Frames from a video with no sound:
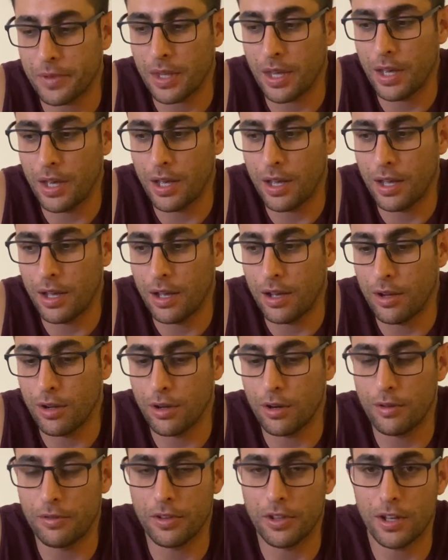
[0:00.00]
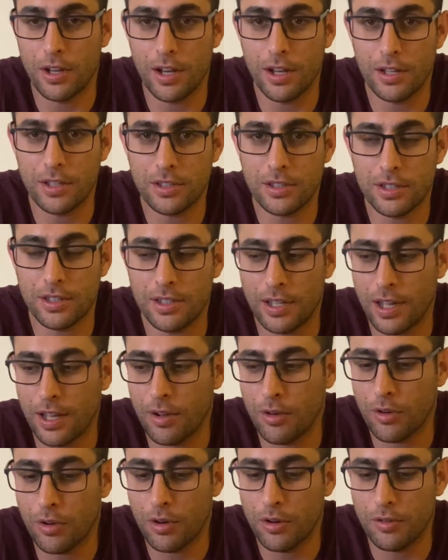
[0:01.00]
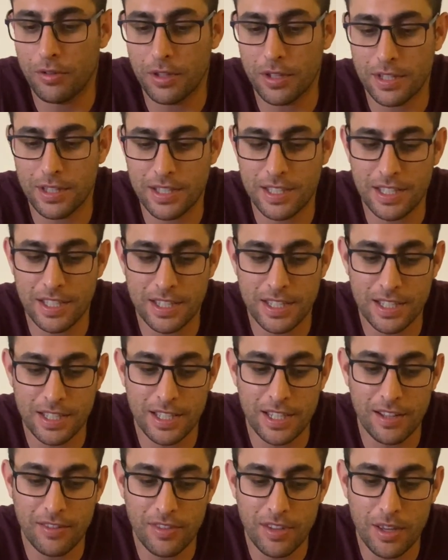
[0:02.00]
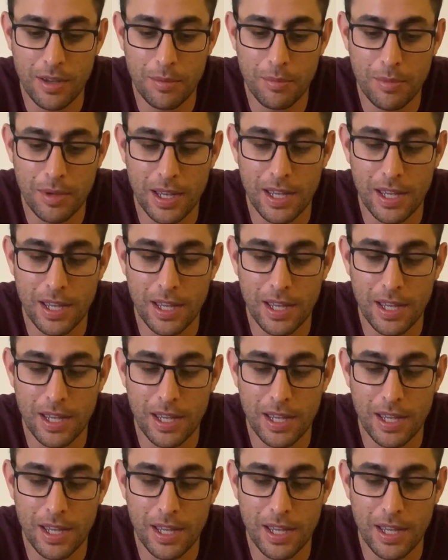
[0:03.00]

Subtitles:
I'll go over the cost, I'll go over the consistency of them